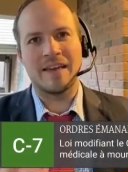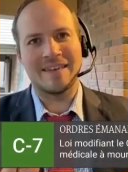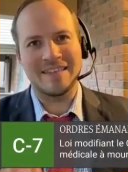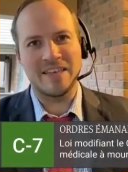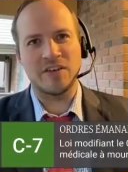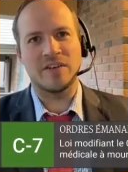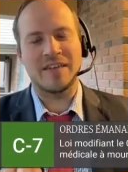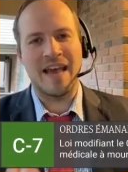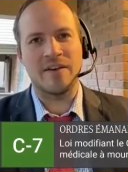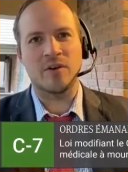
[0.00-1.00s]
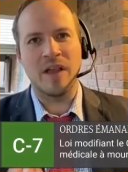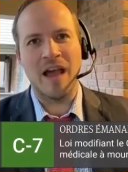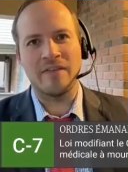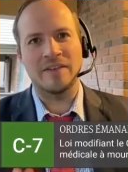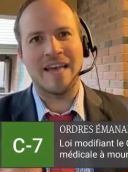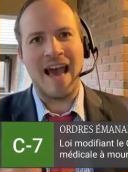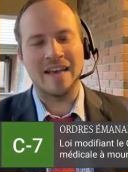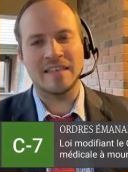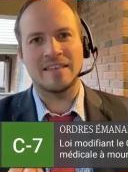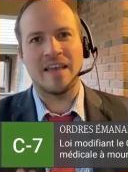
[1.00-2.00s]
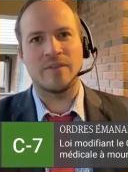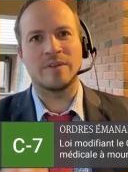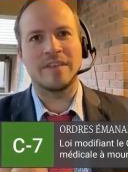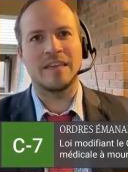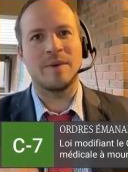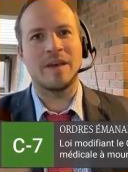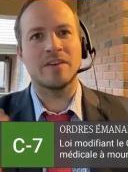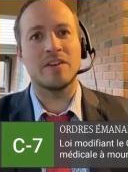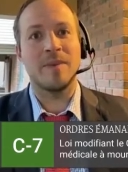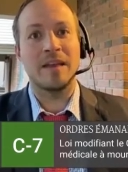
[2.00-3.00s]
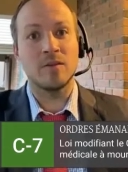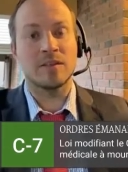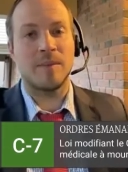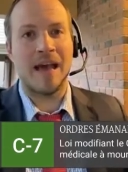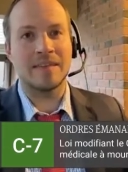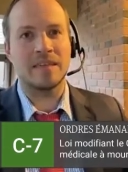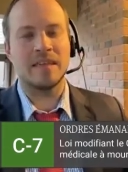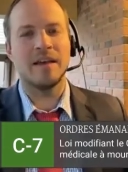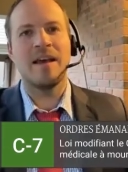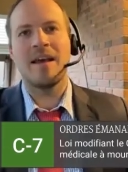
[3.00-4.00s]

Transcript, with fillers: a, decision to end her life and to access death with dignity because she might lose capacity,